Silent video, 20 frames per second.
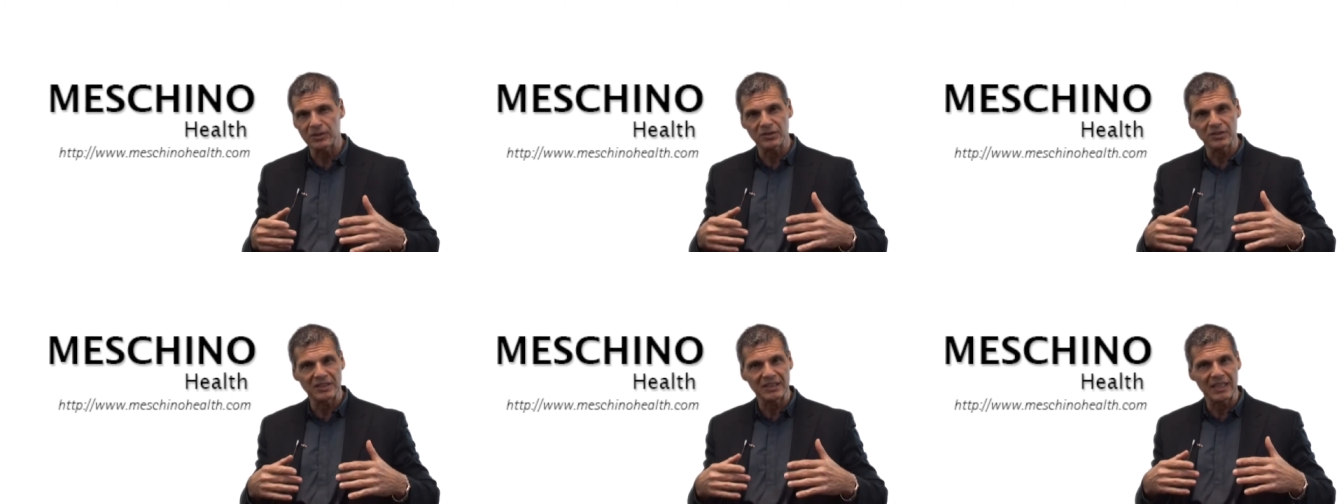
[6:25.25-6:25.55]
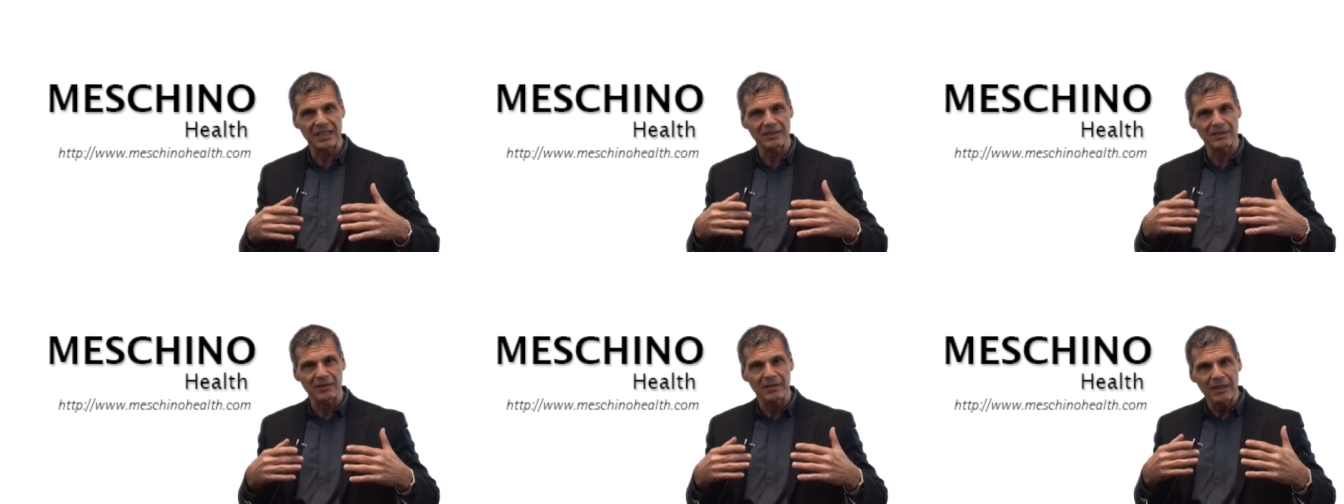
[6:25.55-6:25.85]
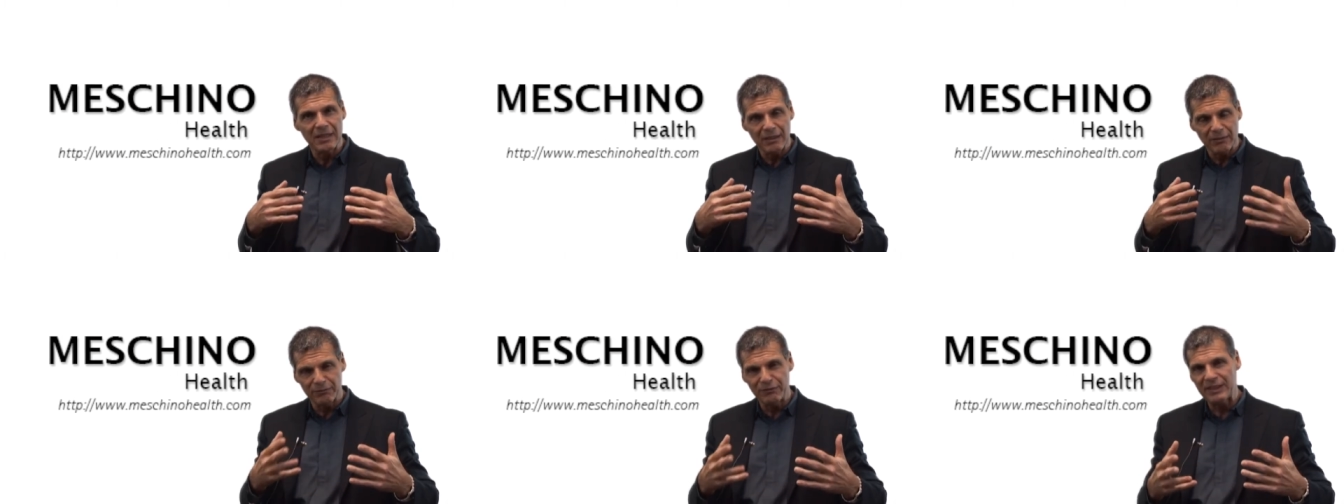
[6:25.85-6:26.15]
You'll see other
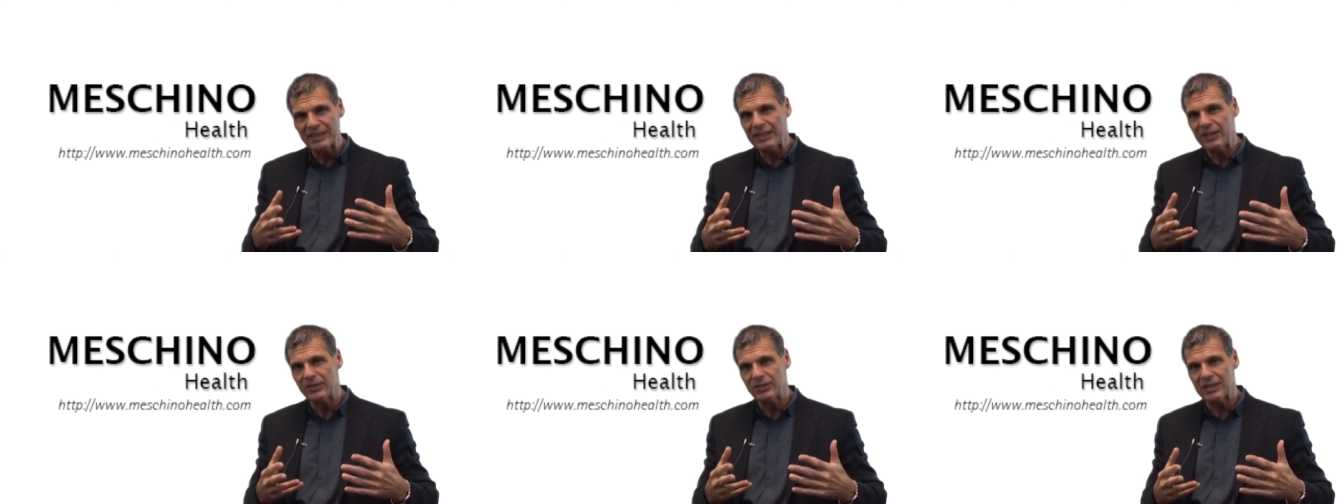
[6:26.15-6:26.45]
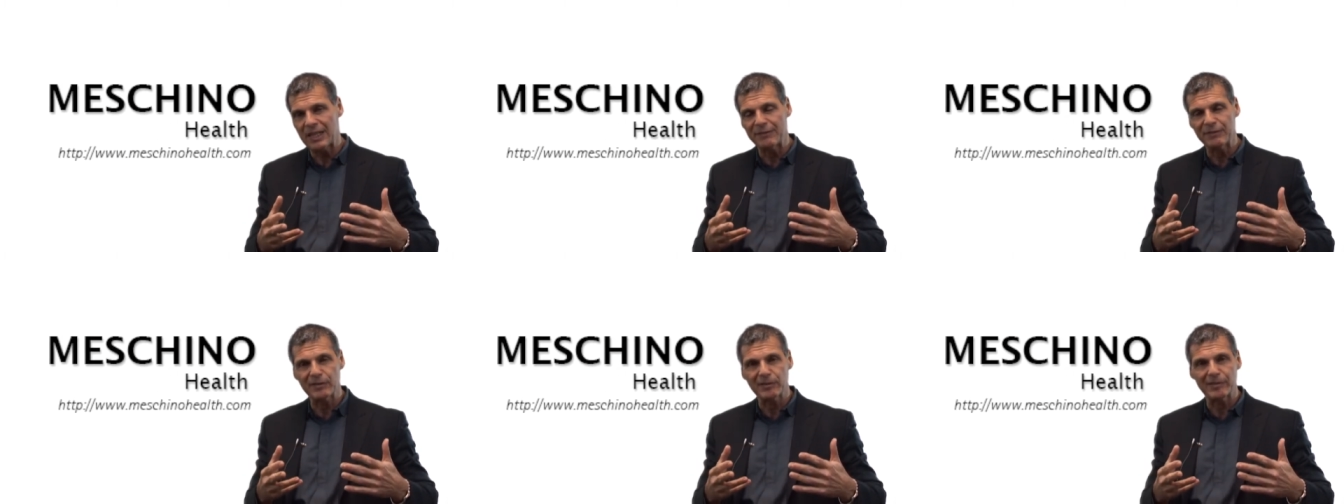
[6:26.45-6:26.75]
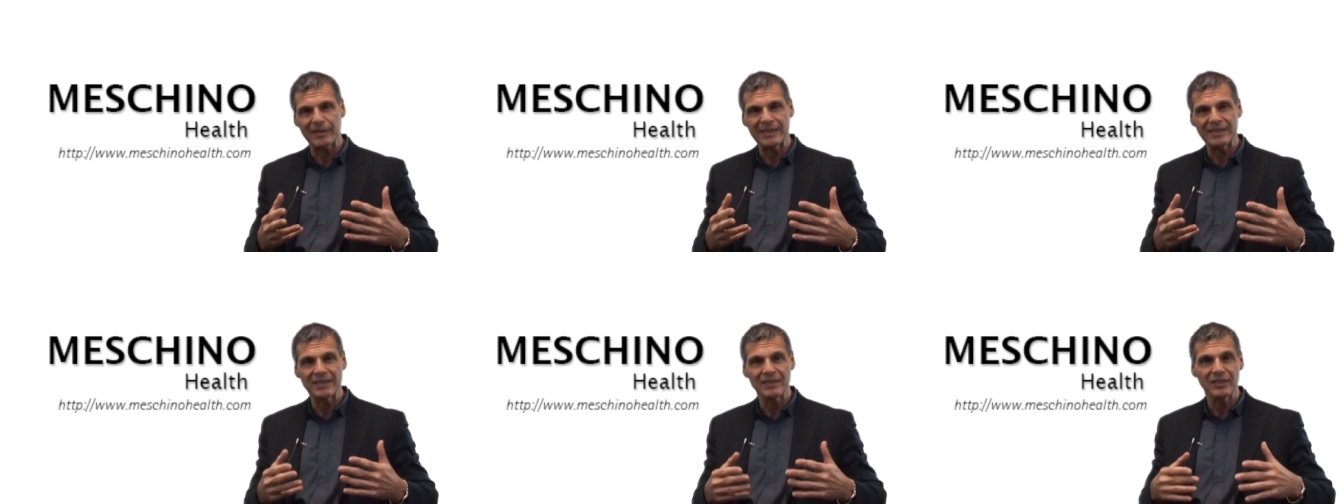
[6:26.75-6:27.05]
videos I've
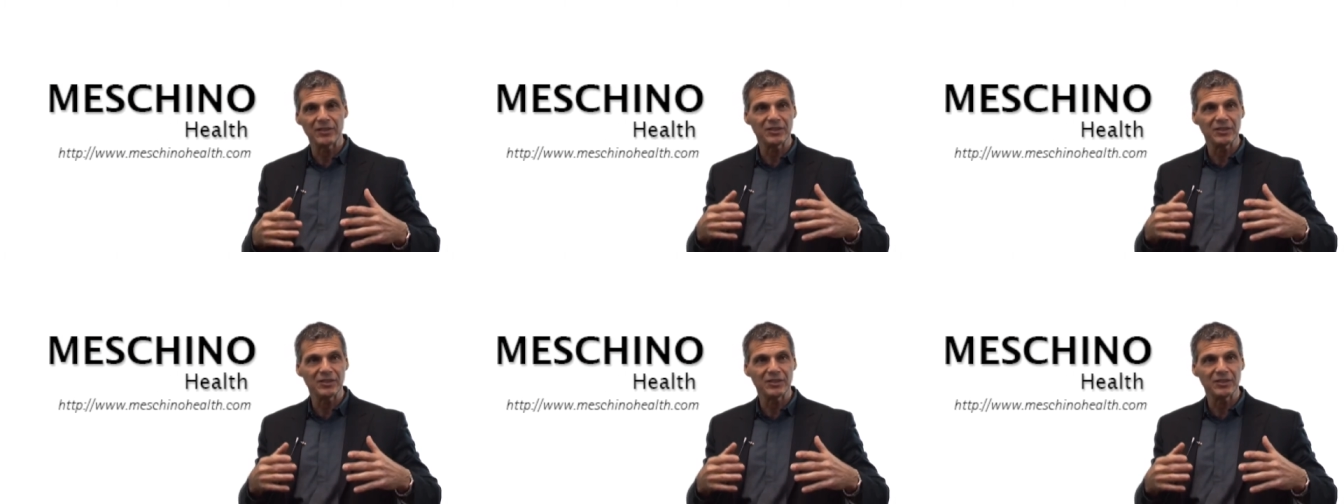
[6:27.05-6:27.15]
created.